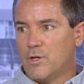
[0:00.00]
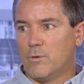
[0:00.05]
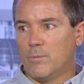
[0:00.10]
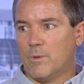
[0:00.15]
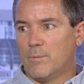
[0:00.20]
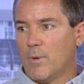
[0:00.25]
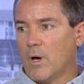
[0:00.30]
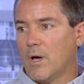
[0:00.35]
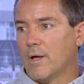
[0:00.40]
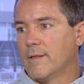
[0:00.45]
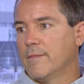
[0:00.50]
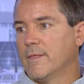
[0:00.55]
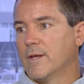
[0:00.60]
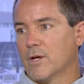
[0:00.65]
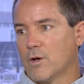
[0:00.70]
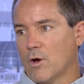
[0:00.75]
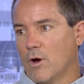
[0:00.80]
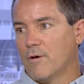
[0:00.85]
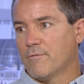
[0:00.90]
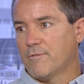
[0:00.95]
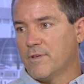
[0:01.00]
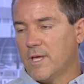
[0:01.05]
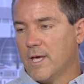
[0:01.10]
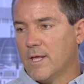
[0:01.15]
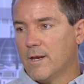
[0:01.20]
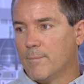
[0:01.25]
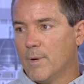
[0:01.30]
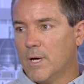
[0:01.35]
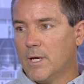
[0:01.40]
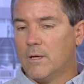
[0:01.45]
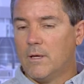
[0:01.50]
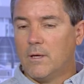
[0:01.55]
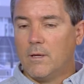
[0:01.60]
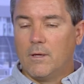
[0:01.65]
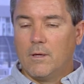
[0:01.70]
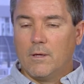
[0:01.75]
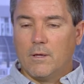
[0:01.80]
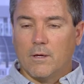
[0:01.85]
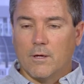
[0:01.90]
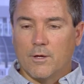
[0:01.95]
human body than a coffee enema.
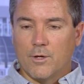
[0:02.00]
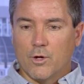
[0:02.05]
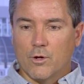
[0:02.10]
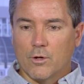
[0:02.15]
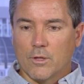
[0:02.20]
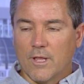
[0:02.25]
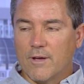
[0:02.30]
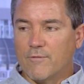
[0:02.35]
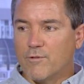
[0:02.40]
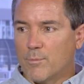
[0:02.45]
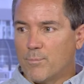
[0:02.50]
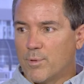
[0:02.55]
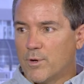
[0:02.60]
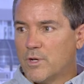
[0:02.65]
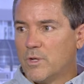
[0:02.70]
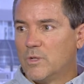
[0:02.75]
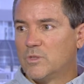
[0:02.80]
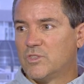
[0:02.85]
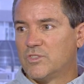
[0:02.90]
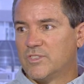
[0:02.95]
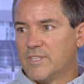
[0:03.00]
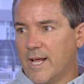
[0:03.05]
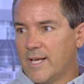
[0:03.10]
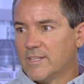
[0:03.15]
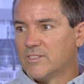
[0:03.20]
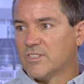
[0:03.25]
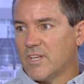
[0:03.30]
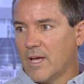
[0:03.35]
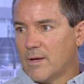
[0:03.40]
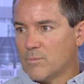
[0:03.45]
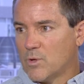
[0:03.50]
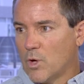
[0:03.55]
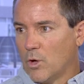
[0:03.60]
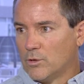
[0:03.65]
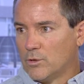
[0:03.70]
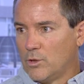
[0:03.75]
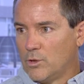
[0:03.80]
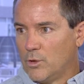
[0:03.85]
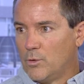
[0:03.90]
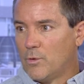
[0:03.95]
Your liver produces an enzyme
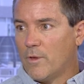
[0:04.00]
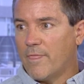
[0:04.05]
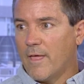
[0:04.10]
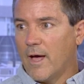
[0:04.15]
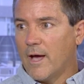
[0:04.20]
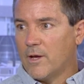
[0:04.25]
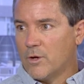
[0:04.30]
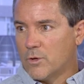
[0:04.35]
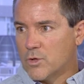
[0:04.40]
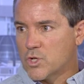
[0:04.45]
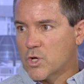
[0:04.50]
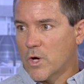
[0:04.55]
called glutathione